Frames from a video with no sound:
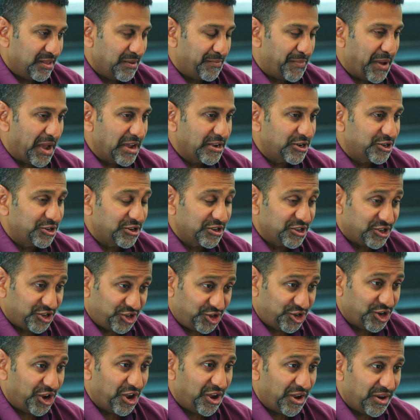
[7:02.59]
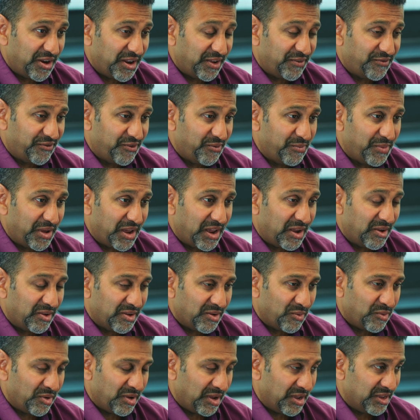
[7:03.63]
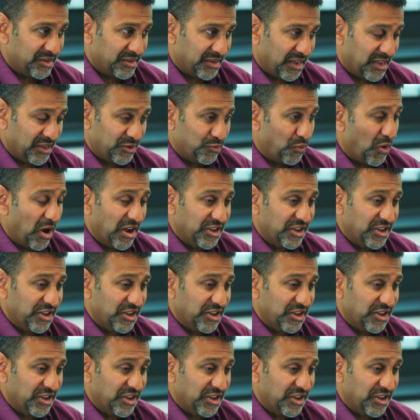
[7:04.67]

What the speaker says: patient's journey for me is why